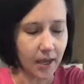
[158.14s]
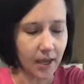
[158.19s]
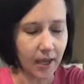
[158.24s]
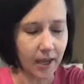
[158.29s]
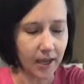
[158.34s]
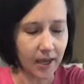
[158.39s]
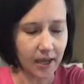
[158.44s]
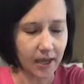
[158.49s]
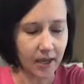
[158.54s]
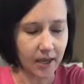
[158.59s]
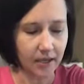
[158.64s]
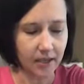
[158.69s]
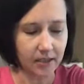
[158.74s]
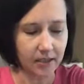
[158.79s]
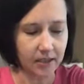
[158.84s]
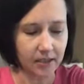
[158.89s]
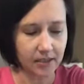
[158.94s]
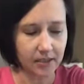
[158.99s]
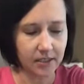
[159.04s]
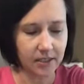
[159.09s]

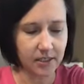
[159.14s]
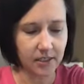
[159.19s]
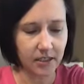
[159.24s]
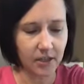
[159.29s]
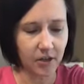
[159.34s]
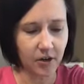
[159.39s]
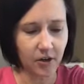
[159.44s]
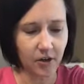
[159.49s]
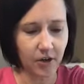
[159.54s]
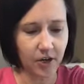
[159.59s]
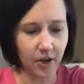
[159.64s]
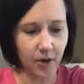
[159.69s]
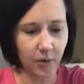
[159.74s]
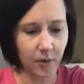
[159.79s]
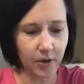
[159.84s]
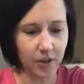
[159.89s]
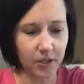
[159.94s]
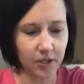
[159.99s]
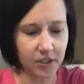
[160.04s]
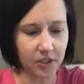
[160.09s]
And you're
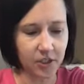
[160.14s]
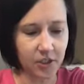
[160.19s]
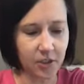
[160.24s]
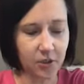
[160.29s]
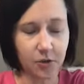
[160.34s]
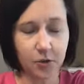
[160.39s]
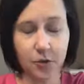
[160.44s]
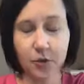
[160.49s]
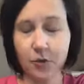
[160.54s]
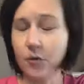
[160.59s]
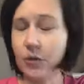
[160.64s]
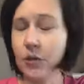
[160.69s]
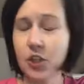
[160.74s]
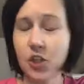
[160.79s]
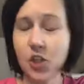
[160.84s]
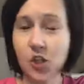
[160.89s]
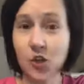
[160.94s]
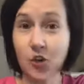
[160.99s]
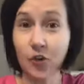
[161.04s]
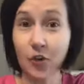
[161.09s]
going to
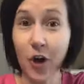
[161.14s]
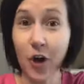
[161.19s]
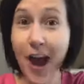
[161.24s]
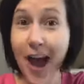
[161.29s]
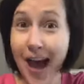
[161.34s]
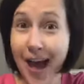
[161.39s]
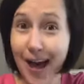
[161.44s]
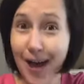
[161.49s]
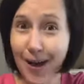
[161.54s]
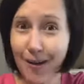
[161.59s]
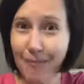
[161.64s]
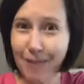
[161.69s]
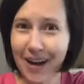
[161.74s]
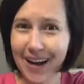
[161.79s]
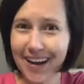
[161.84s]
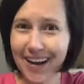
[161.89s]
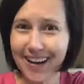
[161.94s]
scrub